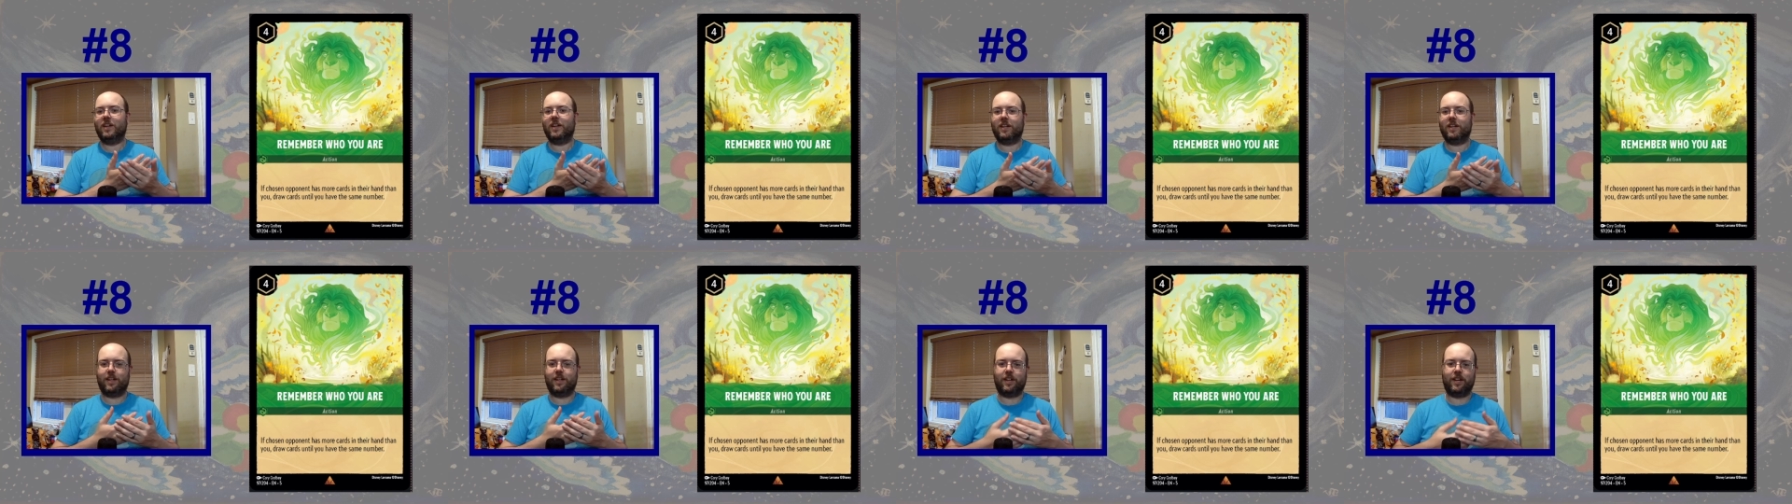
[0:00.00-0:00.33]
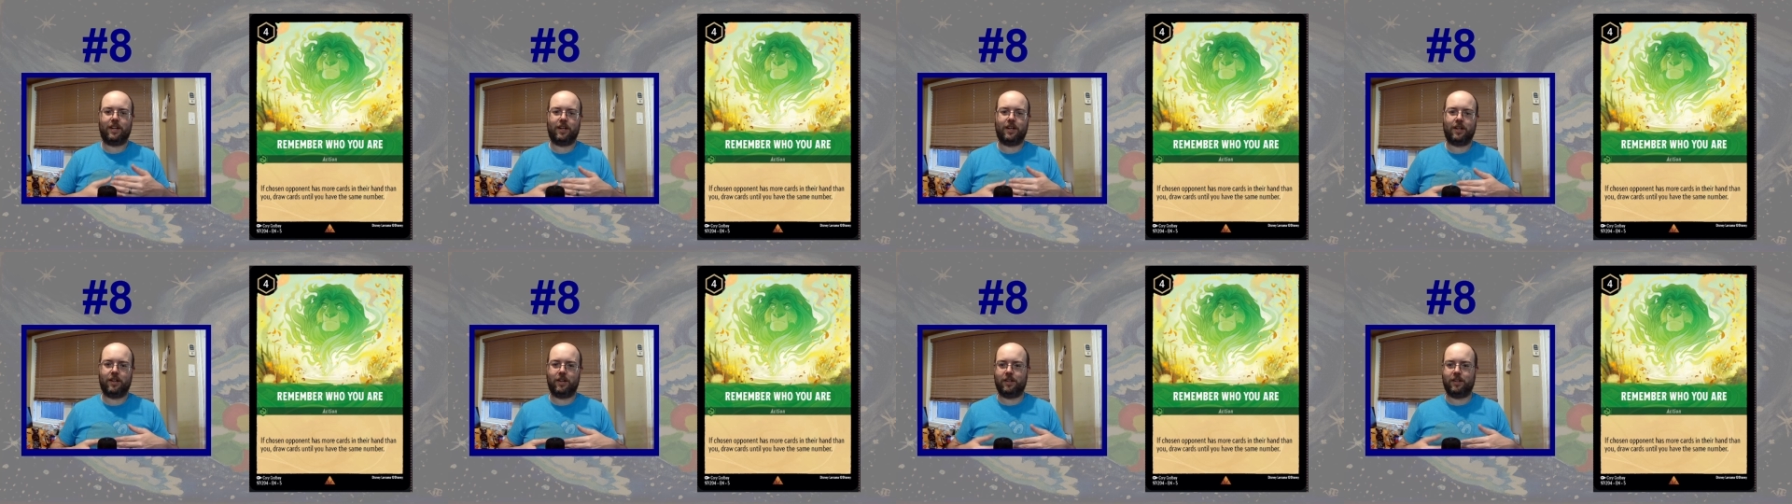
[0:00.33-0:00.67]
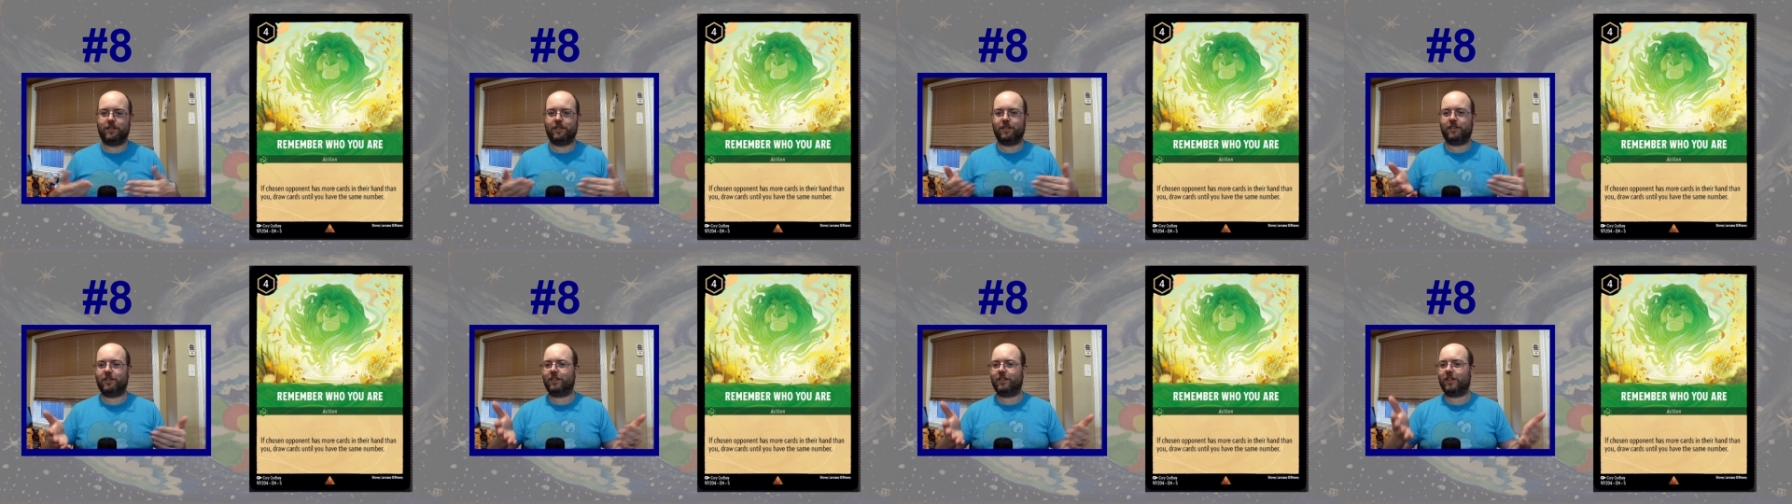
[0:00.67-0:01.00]

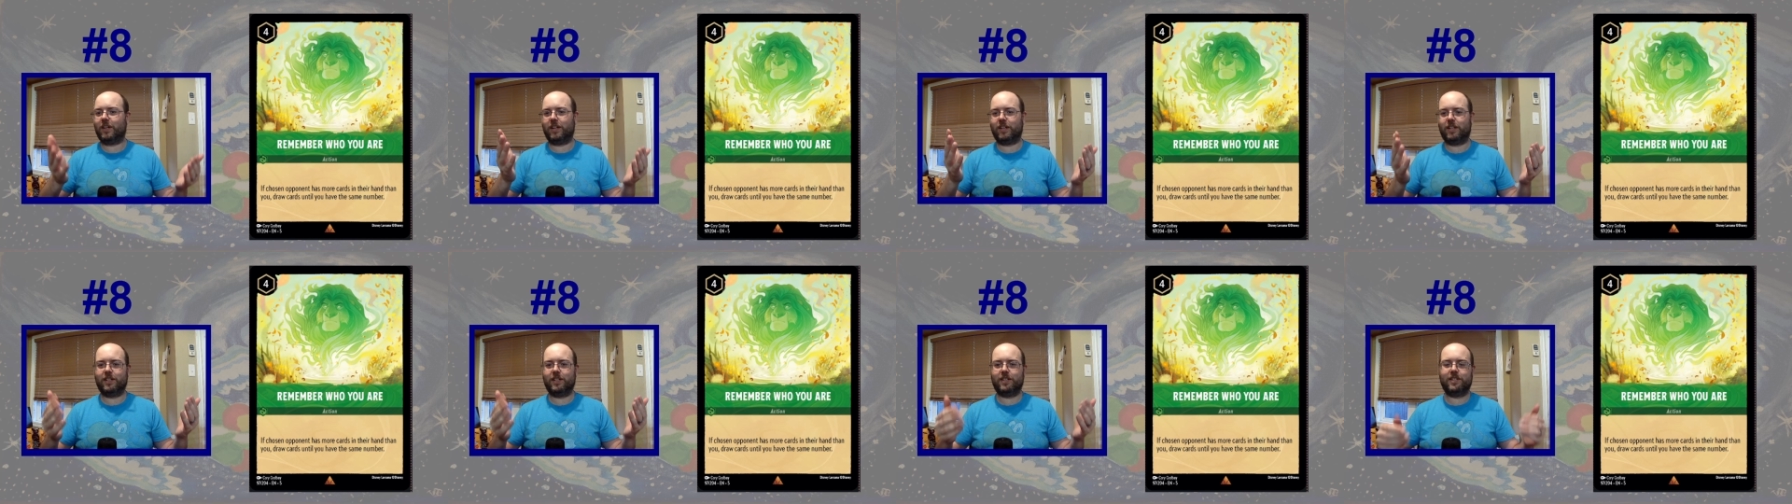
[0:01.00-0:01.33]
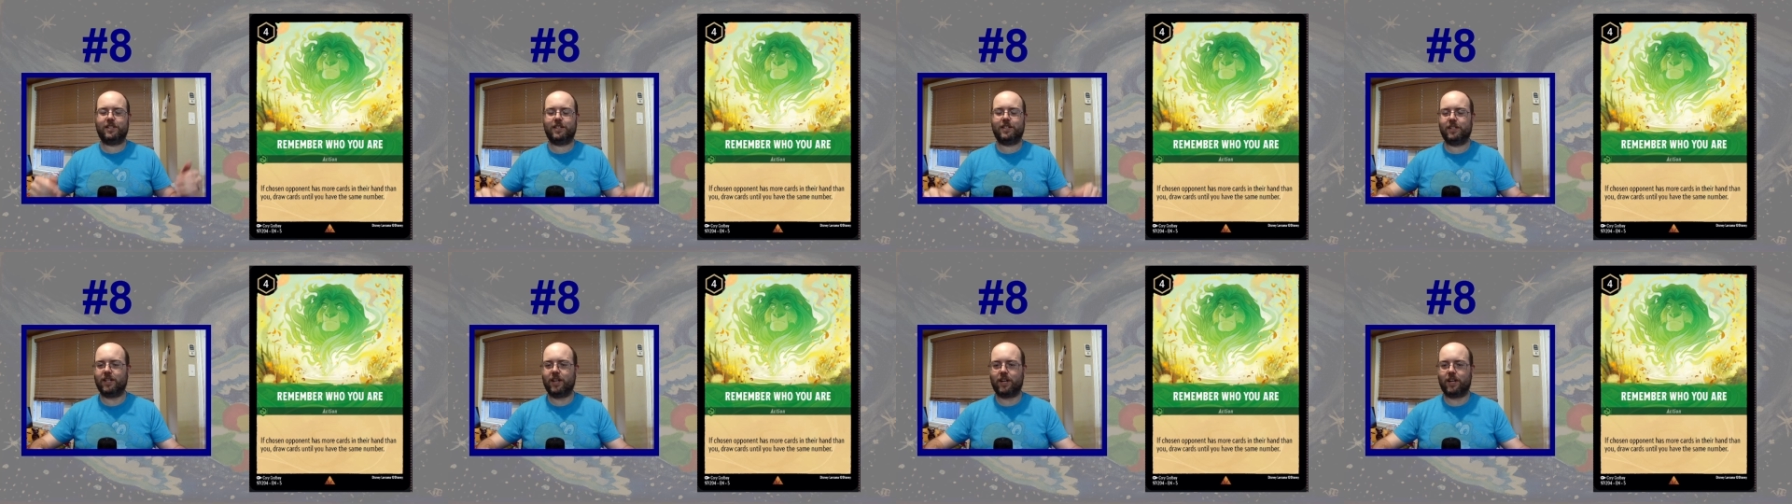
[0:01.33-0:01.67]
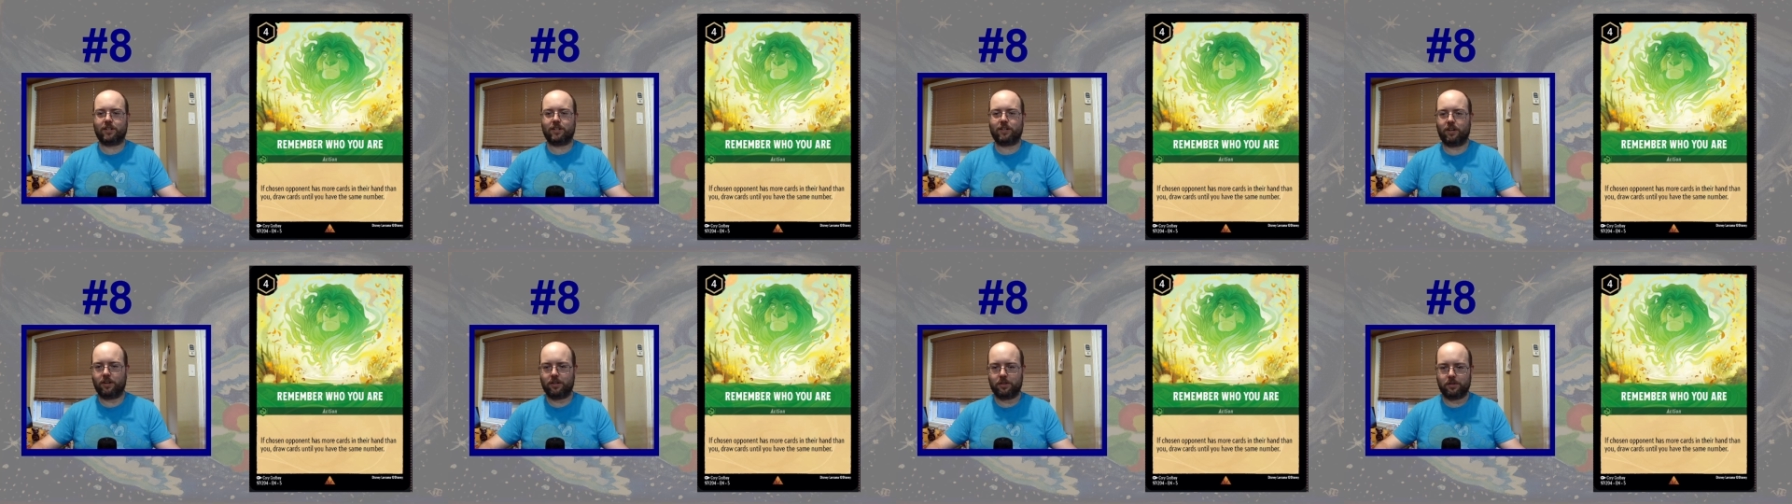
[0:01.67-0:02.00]
I can see that
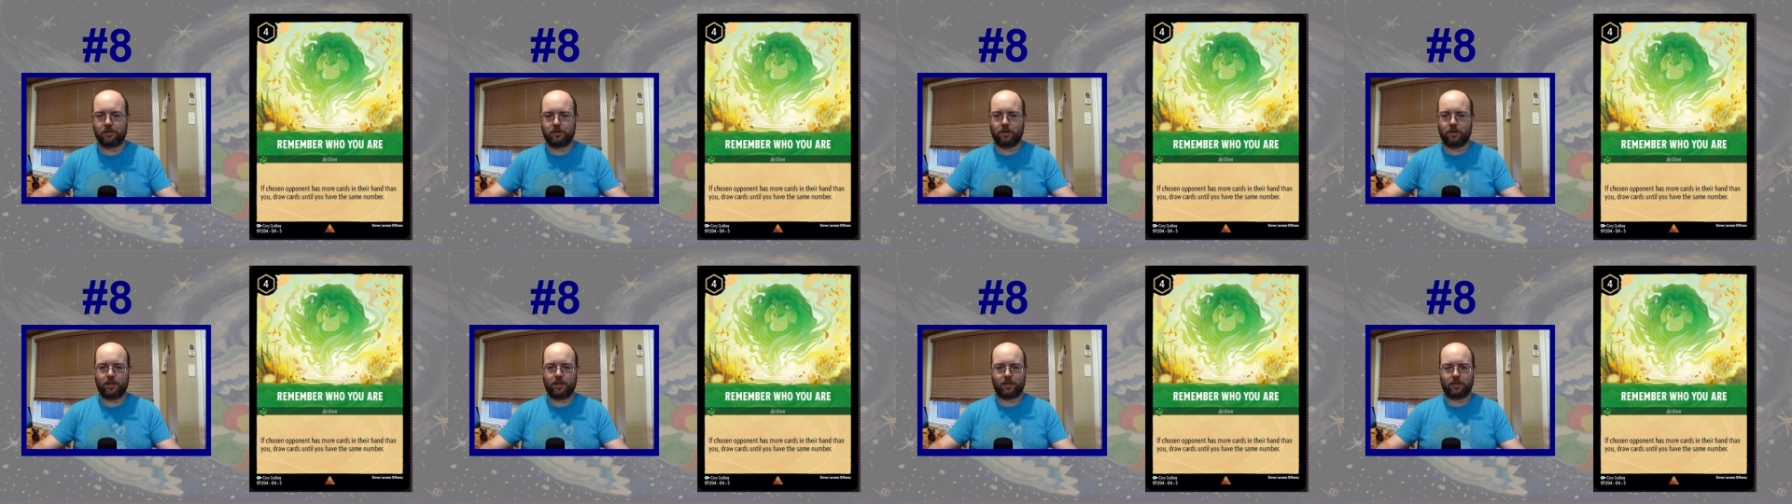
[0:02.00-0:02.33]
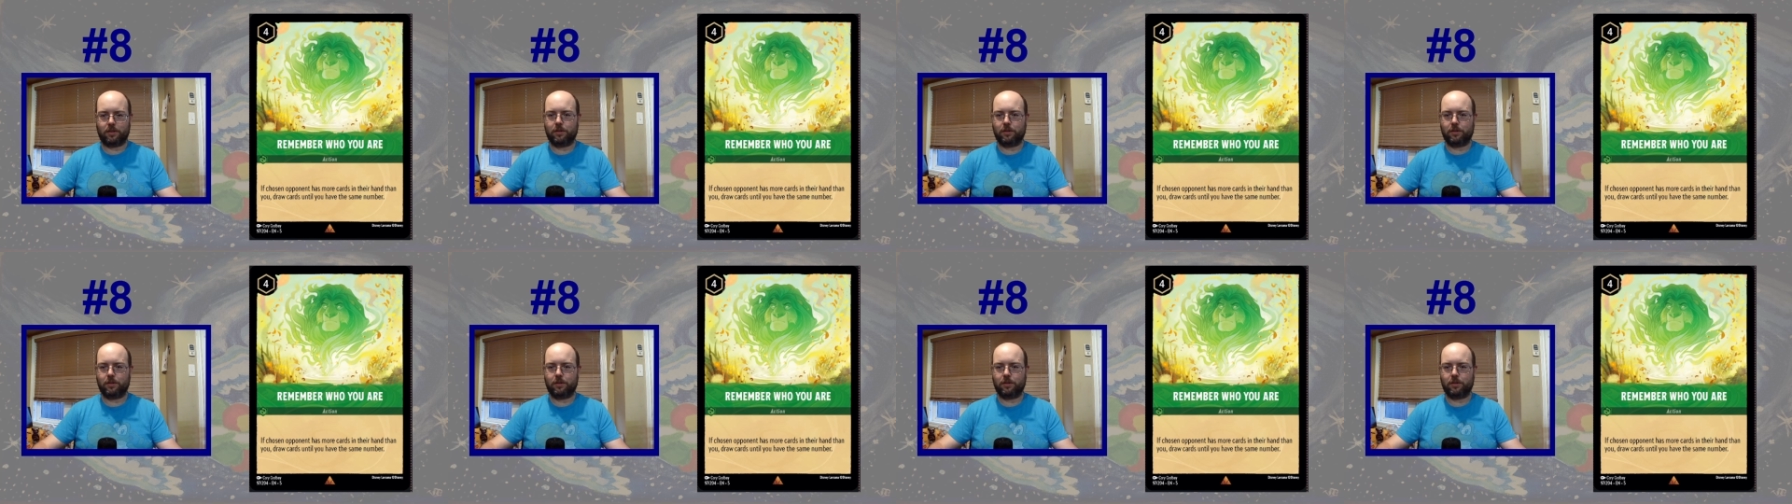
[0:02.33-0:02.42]
card drawing